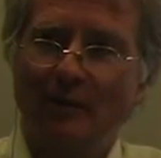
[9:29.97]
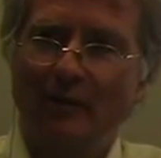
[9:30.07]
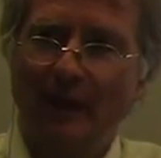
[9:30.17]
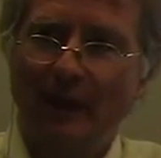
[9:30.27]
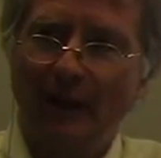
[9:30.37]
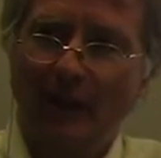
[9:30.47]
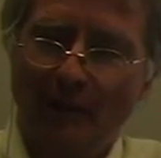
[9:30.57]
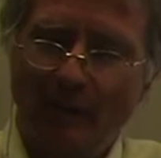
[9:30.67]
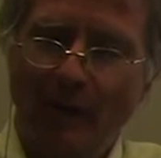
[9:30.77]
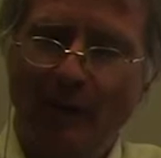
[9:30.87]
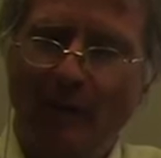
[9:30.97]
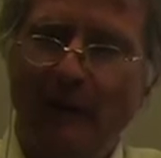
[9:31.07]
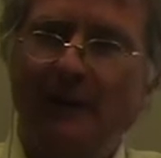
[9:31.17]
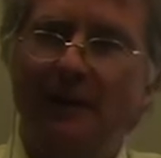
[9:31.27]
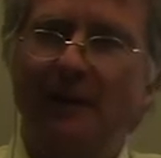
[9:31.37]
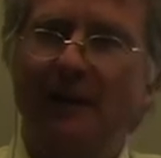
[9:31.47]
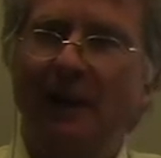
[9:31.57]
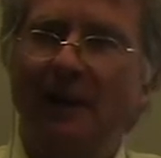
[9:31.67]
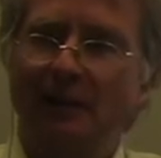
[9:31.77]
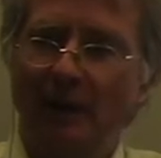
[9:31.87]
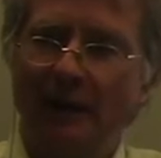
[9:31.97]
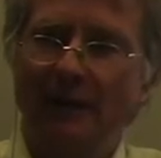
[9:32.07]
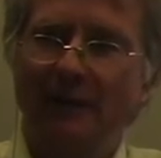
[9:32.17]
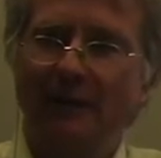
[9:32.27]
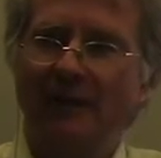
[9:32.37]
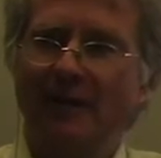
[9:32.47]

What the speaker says: The embryo or fetus is positive.